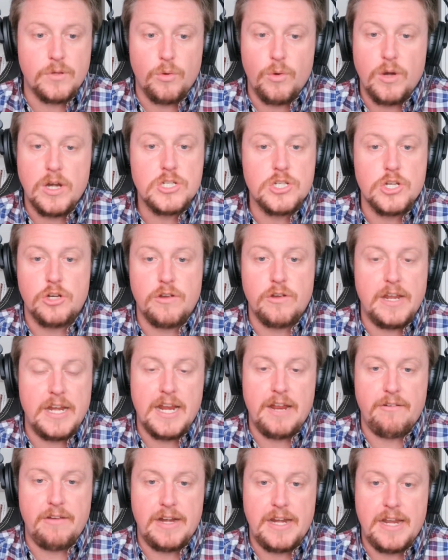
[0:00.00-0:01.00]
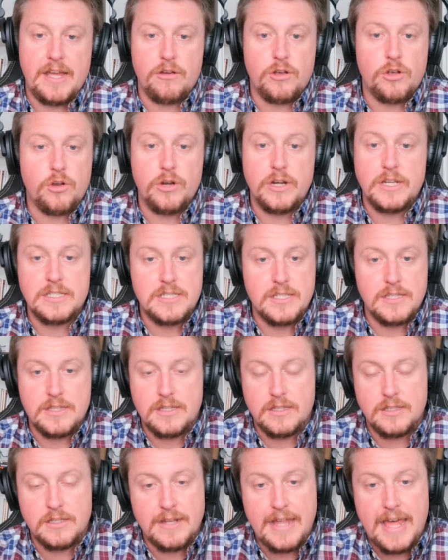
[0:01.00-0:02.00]
Where's your credit at right now? According to
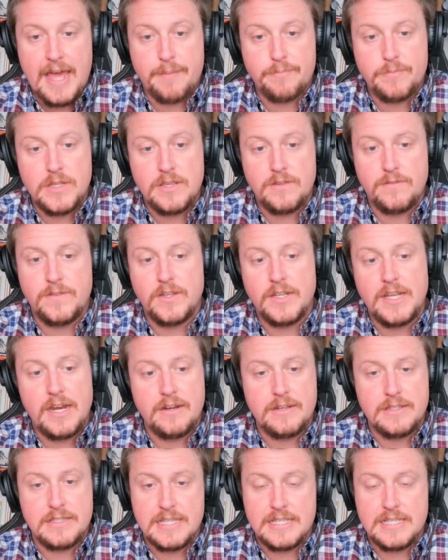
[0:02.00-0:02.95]
the little app that you filled out,